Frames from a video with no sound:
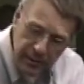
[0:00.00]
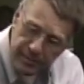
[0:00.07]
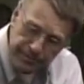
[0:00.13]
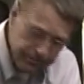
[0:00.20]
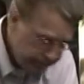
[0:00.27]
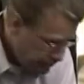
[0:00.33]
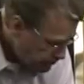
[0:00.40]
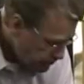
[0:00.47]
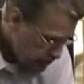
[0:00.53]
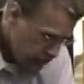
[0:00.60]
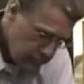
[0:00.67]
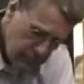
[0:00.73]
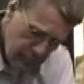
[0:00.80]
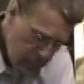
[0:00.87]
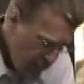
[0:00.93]
uh,
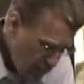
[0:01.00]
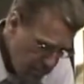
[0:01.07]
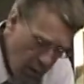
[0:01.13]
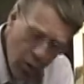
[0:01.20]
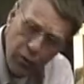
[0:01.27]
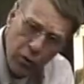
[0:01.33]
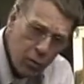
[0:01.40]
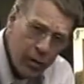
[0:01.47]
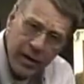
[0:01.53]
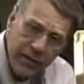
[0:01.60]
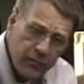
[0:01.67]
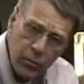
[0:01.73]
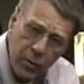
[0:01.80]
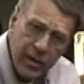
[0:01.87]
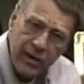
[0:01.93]
motor,
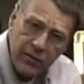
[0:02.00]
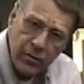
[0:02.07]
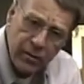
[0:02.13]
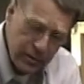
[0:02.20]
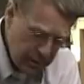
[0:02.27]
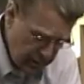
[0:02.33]
whatever, whatever